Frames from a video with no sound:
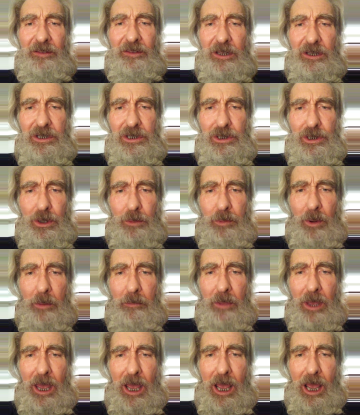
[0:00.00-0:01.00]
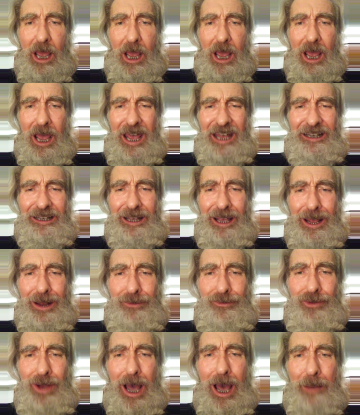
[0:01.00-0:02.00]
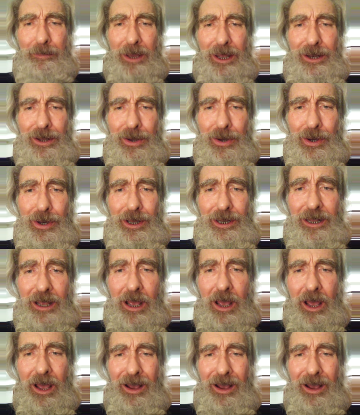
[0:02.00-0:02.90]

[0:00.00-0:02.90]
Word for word: that Superman and Robin Hood